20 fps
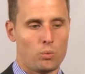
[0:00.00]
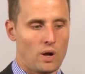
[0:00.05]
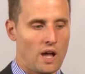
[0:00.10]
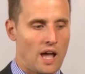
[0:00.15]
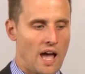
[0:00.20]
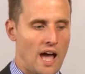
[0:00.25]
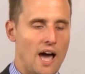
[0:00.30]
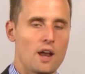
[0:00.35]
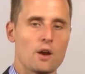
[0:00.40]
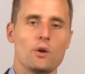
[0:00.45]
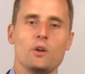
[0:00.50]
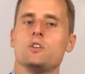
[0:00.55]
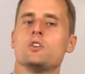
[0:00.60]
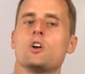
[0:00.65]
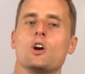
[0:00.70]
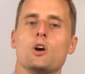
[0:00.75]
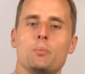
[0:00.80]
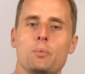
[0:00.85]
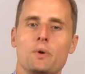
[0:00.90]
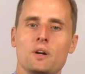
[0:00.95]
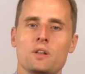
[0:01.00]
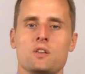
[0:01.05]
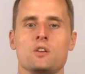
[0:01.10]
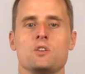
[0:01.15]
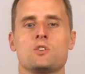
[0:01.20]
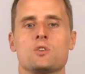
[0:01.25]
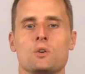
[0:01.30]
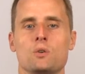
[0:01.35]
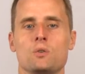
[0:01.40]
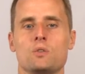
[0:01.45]
how to interpret the
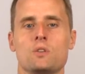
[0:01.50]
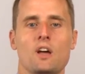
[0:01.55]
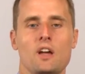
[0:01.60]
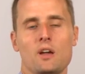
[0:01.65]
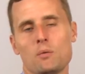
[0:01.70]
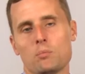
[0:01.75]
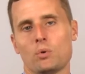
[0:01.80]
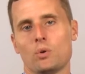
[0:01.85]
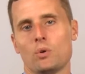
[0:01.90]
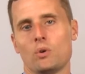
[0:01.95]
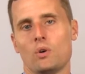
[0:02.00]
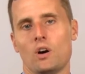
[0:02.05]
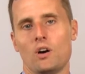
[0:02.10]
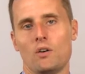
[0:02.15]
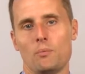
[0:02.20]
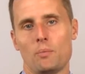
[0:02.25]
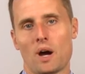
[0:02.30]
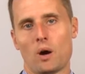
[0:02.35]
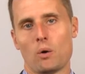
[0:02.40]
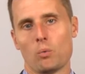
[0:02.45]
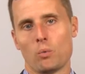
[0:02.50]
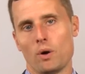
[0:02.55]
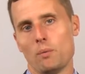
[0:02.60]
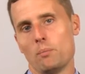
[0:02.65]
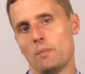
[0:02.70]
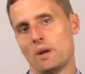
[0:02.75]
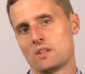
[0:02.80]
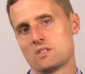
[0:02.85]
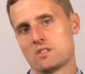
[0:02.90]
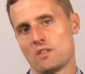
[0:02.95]
truth table about what
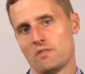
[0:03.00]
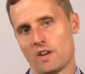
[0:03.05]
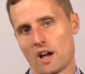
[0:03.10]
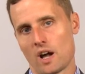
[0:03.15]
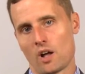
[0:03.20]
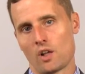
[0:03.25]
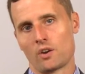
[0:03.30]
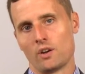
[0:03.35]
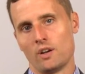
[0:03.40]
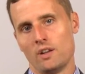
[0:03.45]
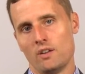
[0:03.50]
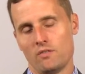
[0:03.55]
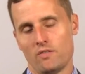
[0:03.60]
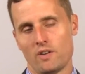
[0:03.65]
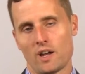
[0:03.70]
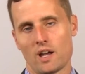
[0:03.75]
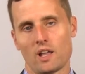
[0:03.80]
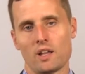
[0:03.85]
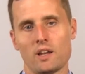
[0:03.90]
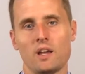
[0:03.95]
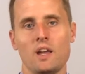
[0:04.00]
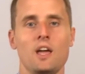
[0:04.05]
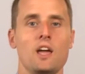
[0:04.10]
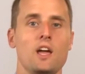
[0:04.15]
makes it valid or invalid.